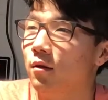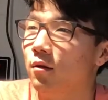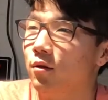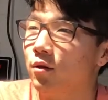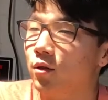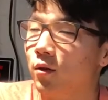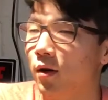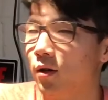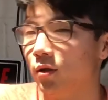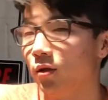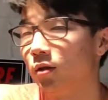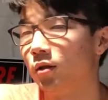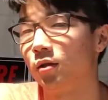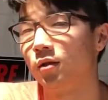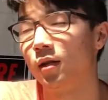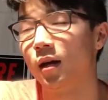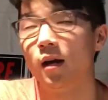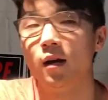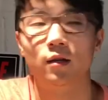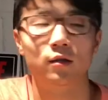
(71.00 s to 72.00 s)
So I just
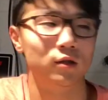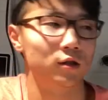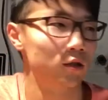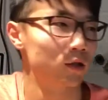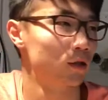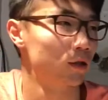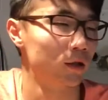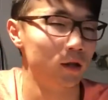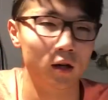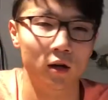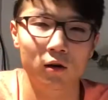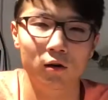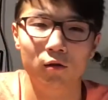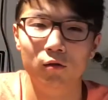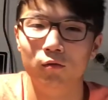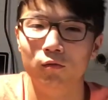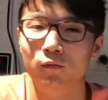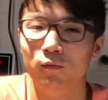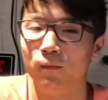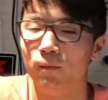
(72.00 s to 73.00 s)
decided to just
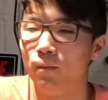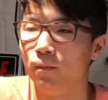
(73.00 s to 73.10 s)
go